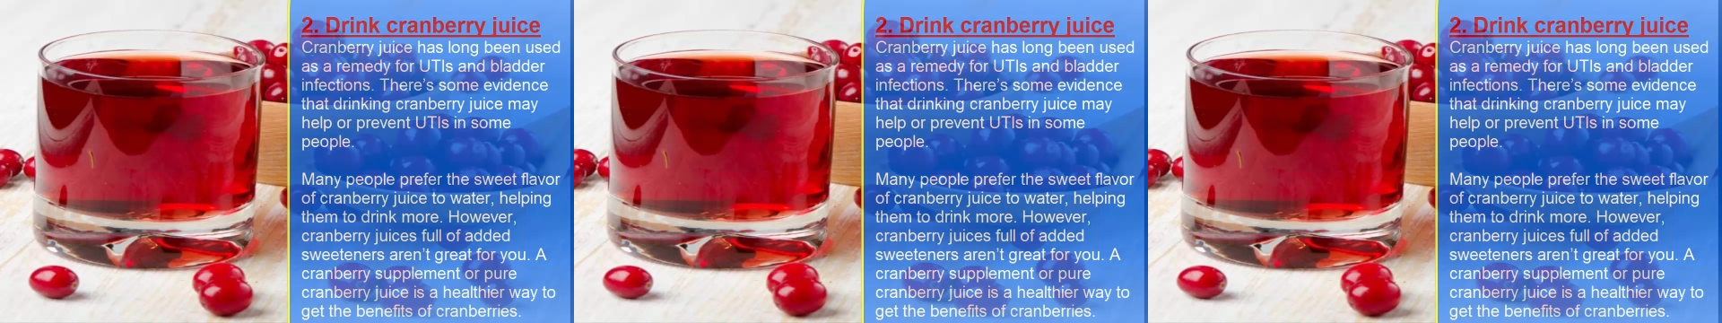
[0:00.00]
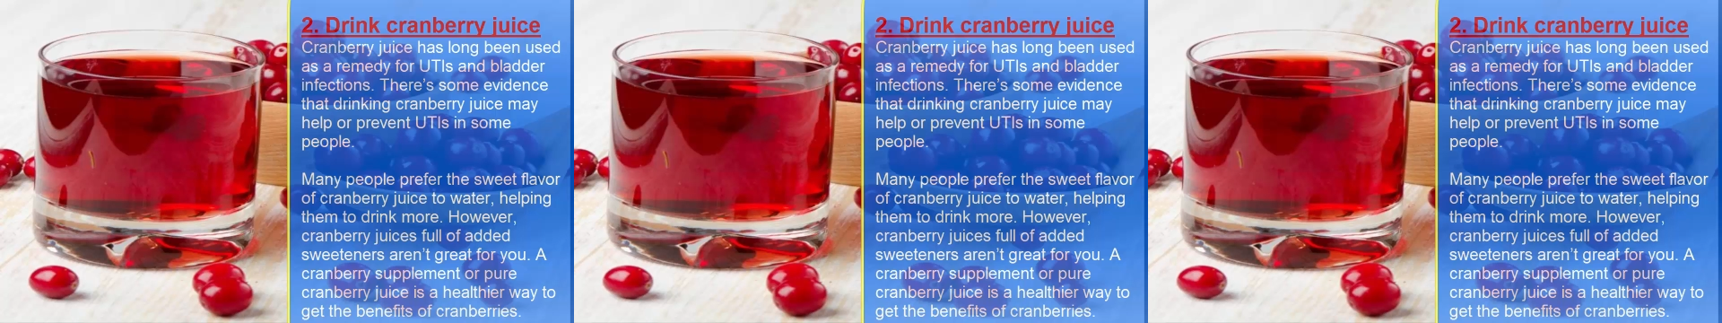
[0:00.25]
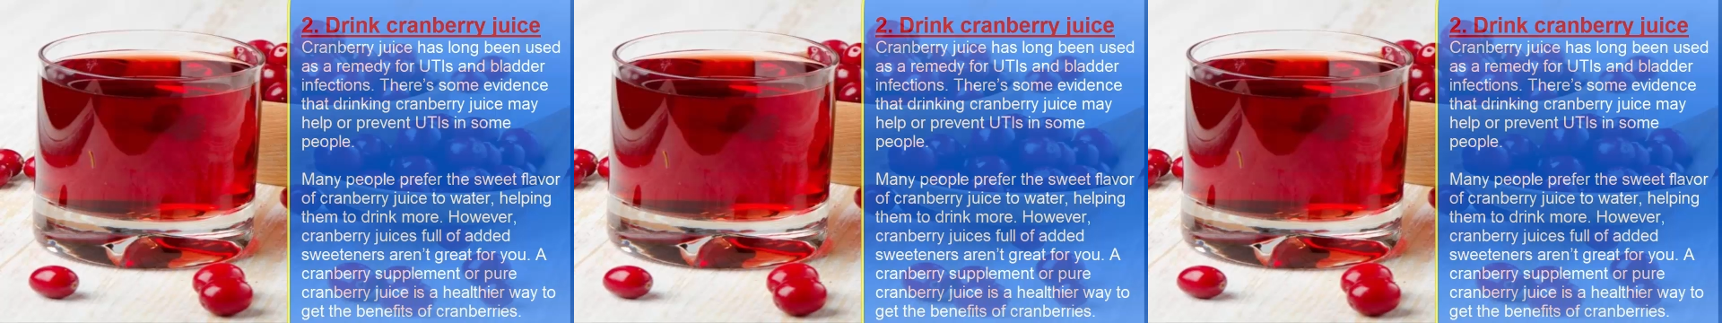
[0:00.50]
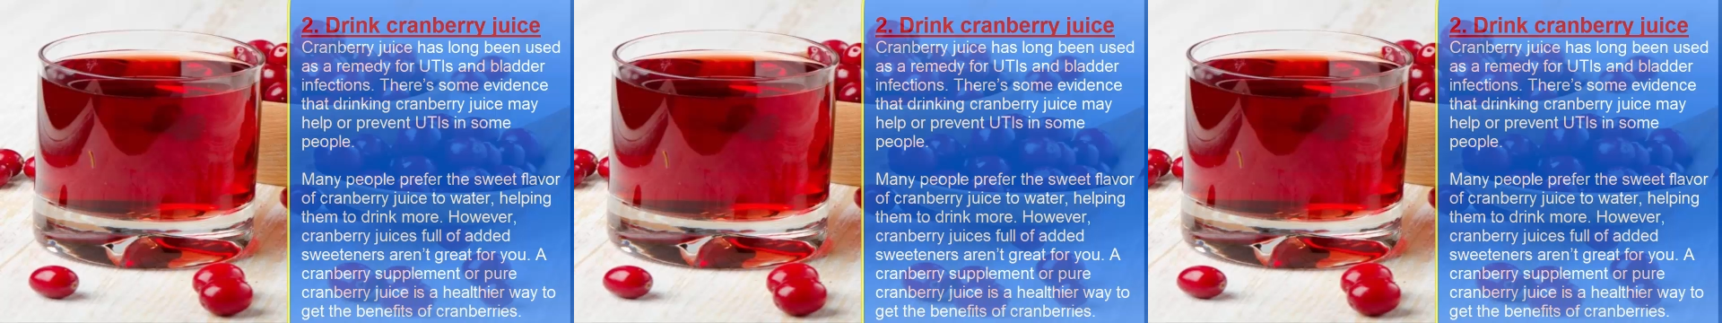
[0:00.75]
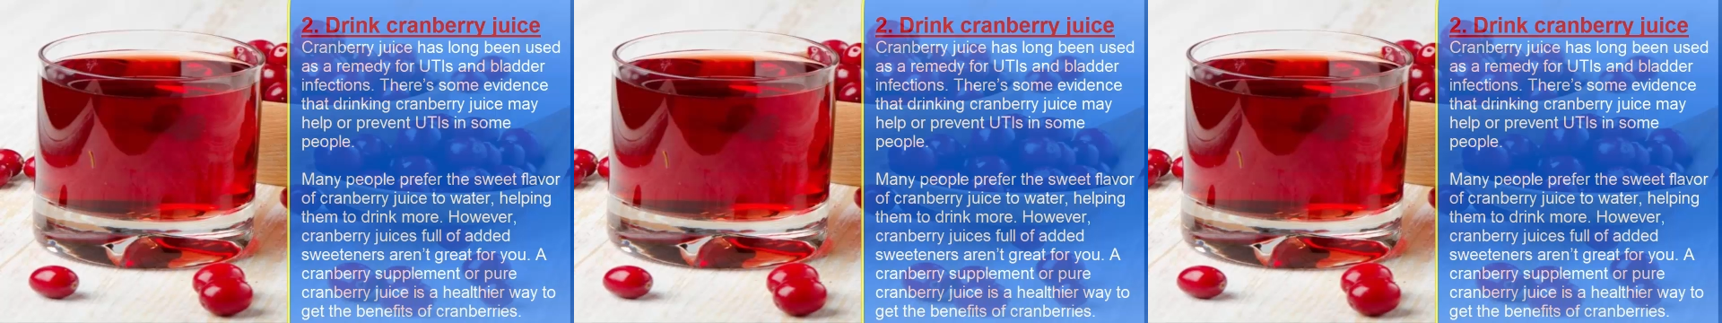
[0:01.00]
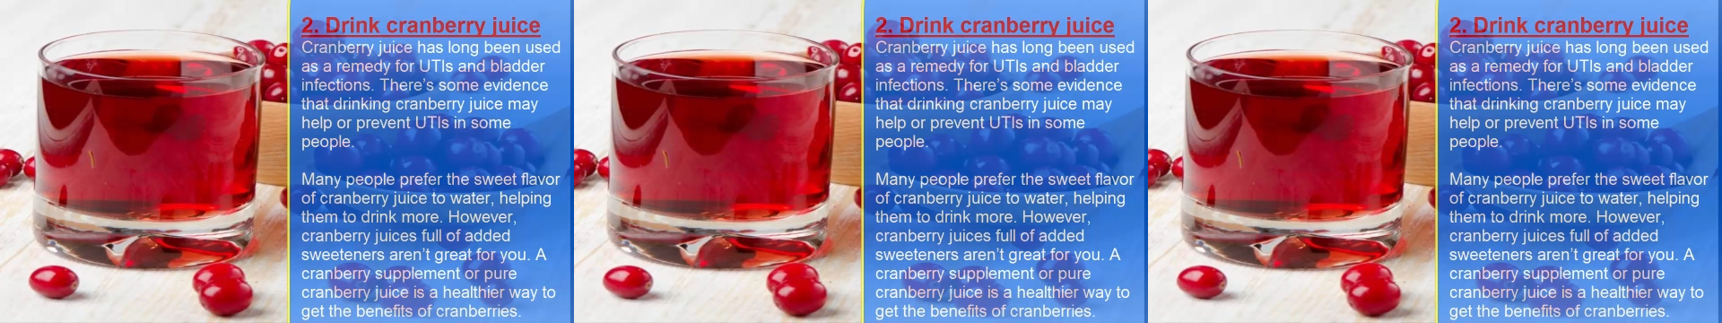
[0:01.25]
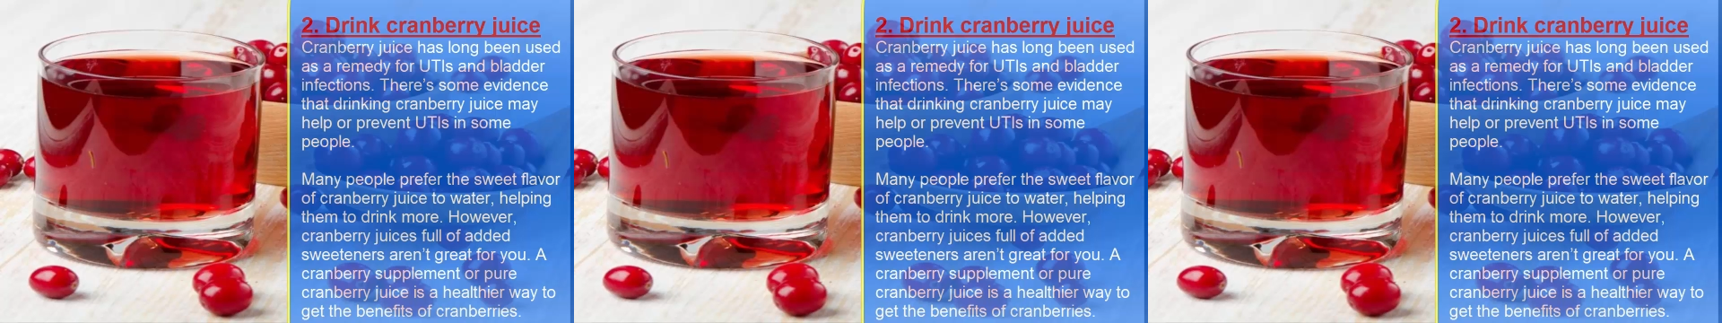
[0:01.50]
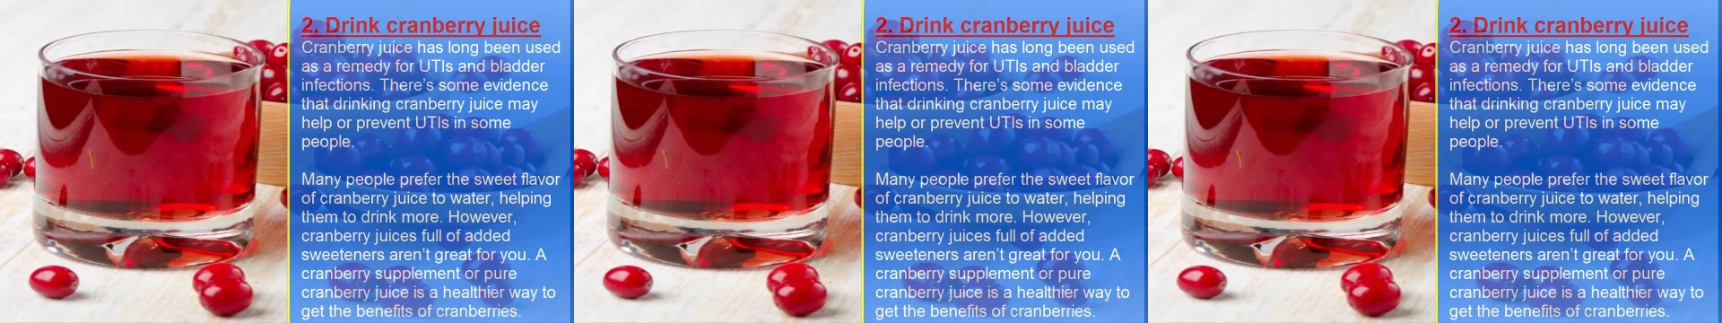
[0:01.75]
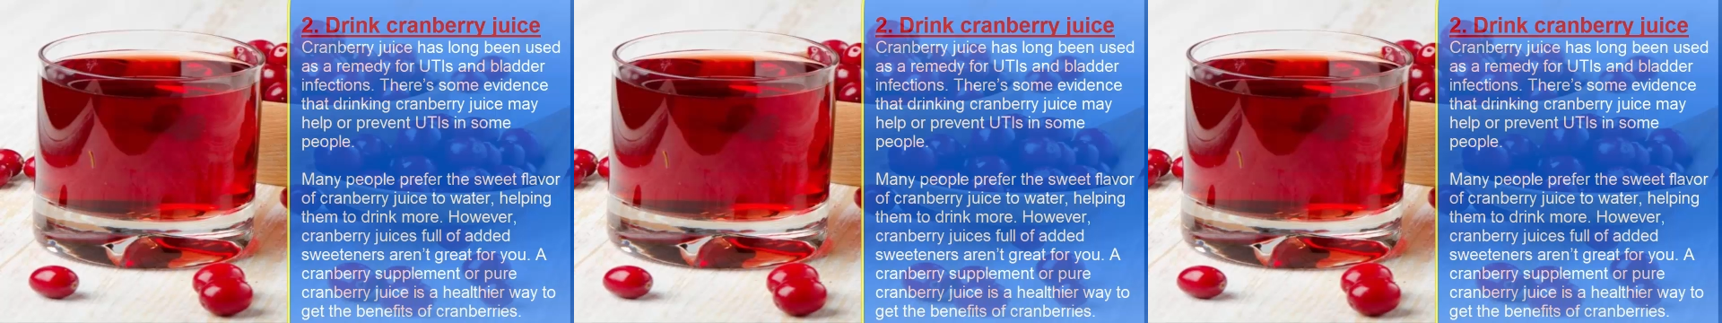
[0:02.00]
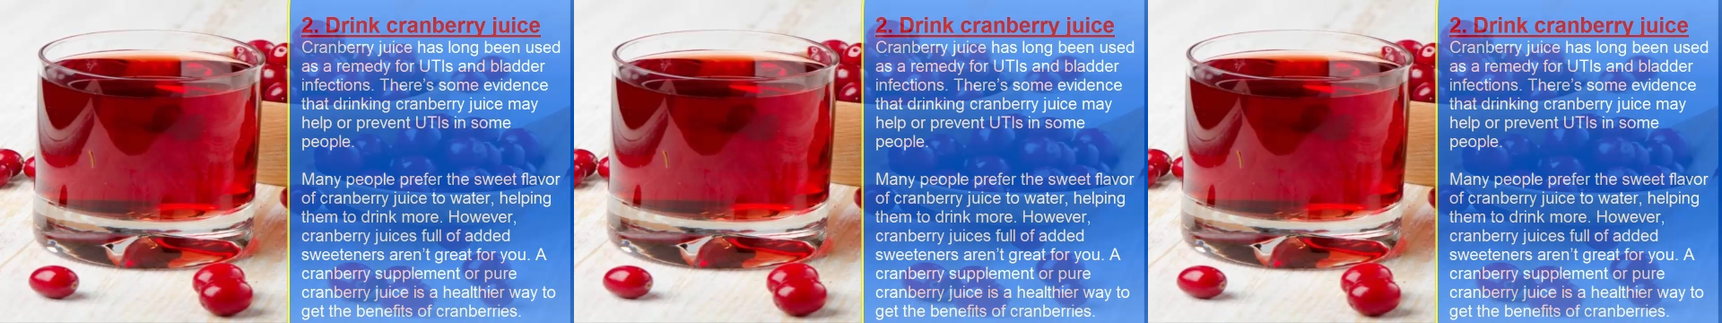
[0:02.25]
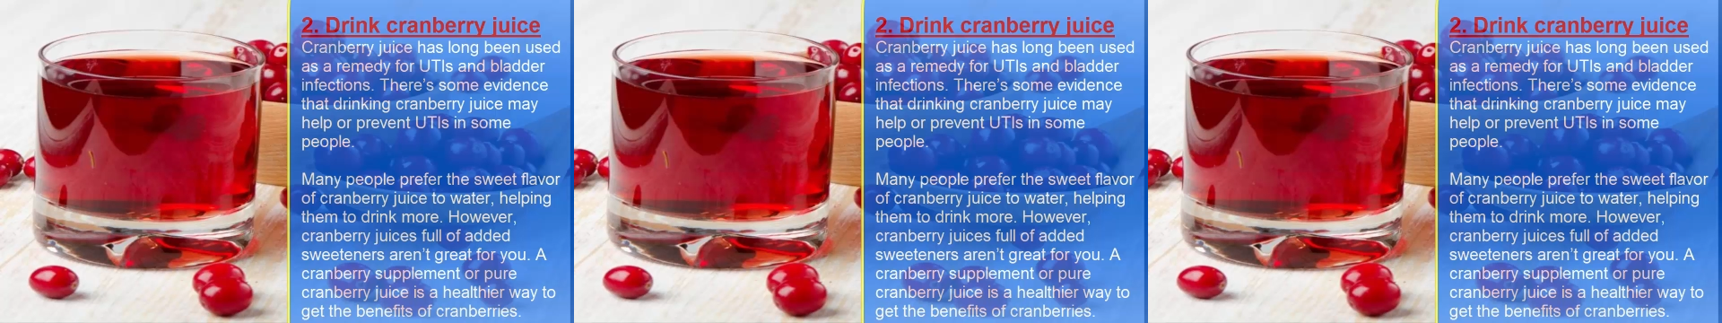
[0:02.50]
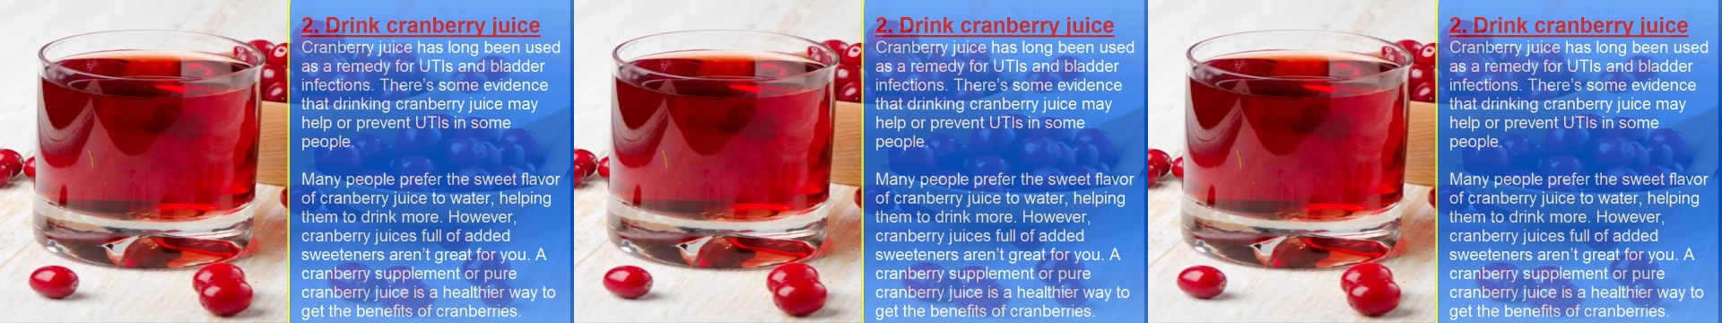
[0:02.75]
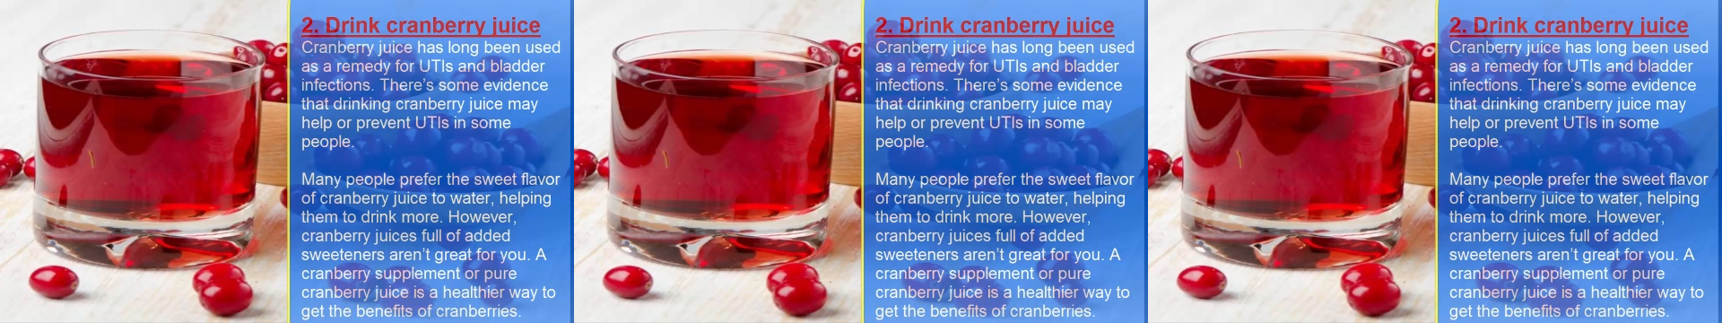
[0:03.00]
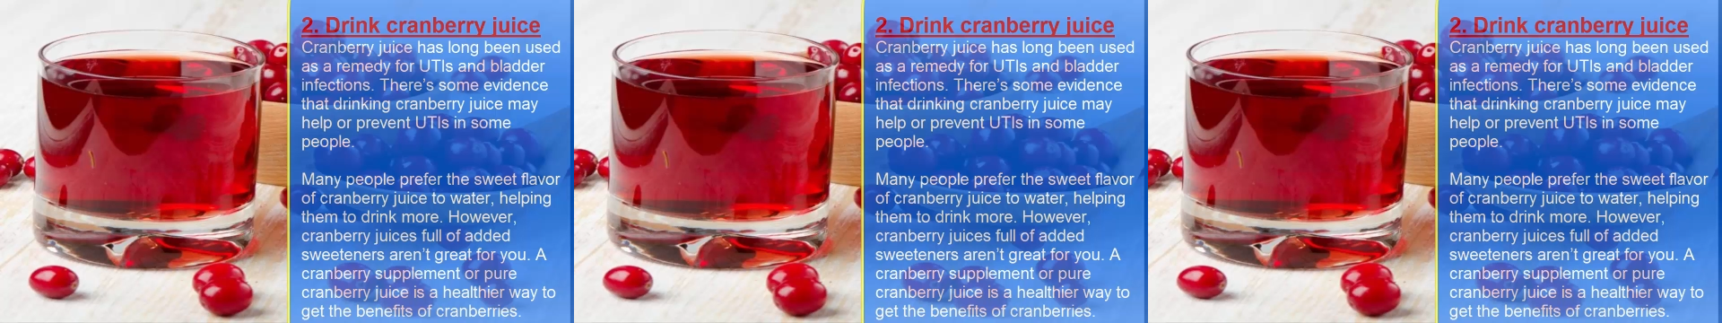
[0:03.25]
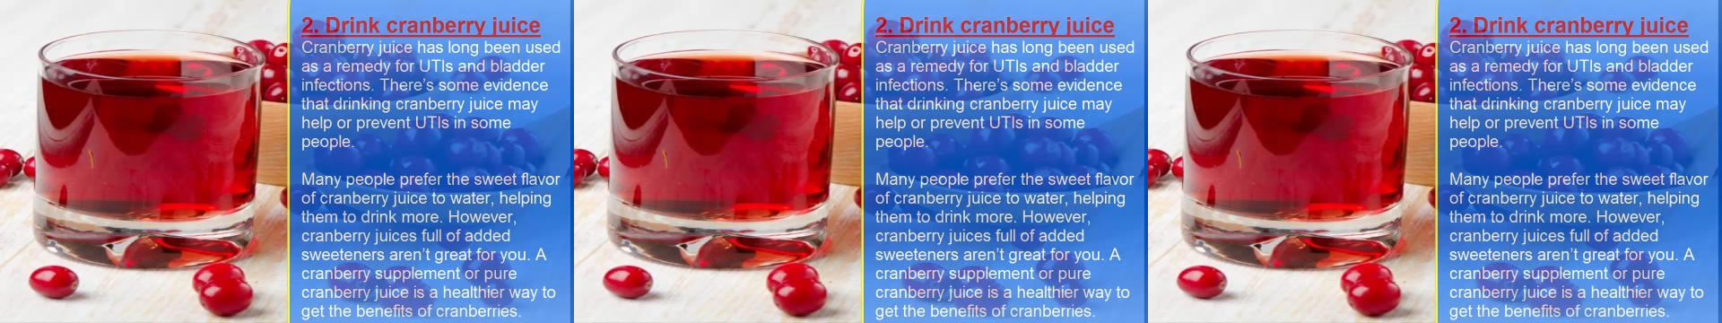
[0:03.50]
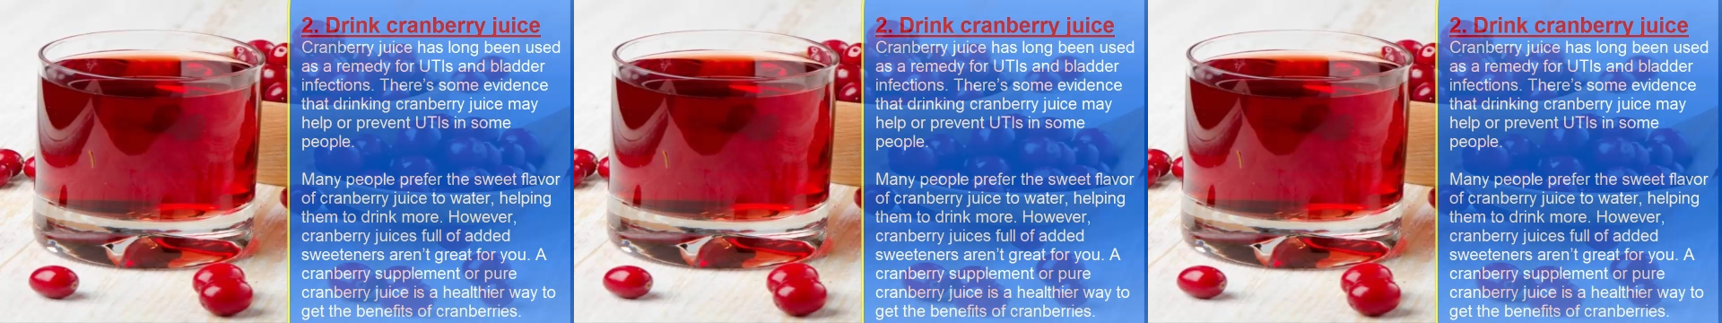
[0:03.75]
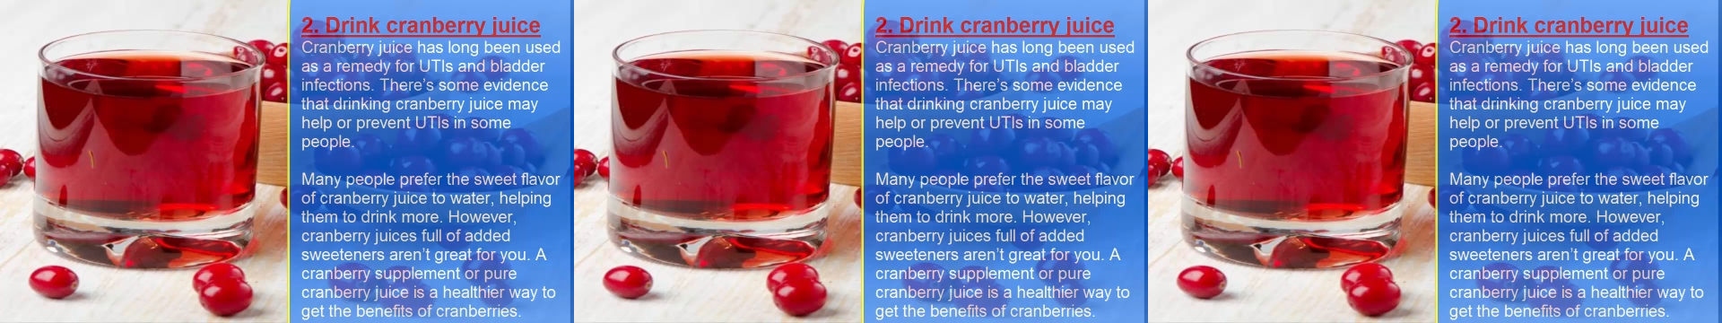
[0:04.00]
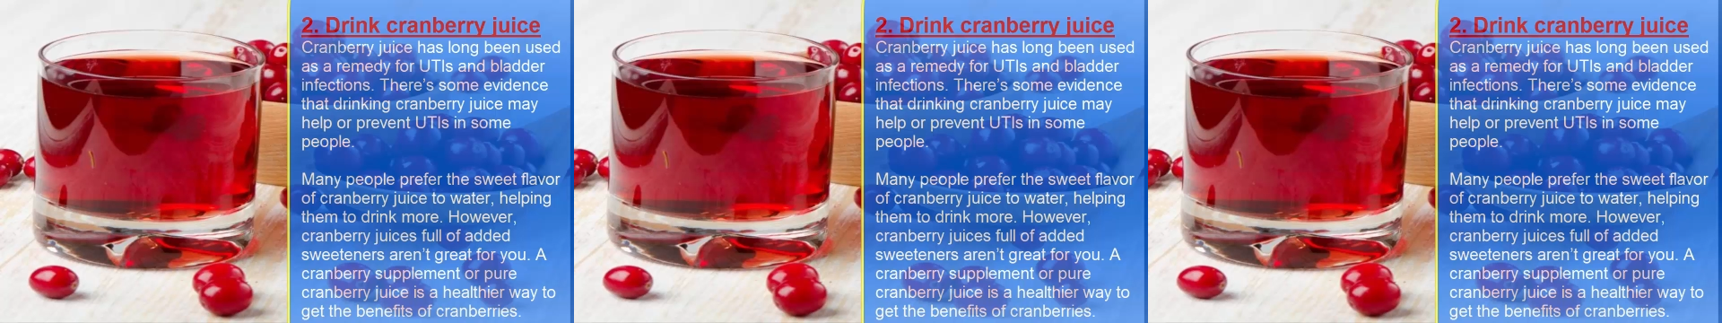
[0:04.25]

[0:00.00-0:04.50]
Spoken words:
No face is visible, so there are no lips to read.